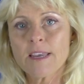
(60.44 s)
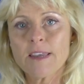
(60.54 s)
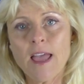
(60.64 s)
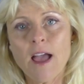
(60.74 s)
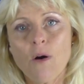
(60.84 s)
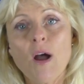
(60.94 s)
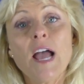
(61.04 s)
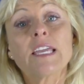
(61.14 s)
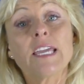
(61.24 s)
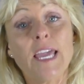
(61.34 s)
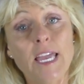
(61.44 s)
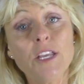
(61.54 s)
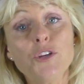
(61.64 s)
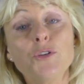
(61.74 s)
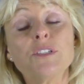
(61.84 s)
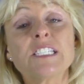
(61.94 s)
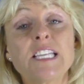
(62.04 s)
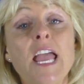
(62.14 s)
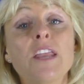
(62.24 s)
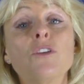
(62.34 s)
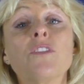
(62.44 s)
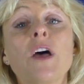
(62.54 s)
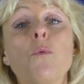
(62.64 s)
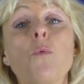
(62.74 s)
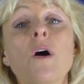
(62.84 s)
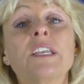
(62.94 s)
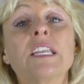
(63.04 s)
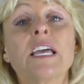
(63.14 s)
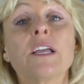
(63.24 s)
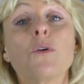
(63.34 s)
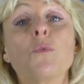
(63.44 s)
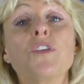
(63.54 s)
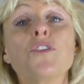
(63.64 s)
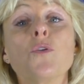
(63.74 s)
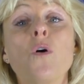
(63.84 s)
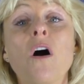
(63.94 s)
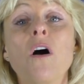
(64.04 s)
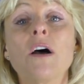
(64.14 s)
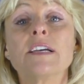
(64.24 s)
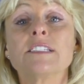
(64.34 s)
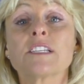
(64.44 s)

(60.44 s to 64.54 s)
Now, can you stand on that one leg with your eyes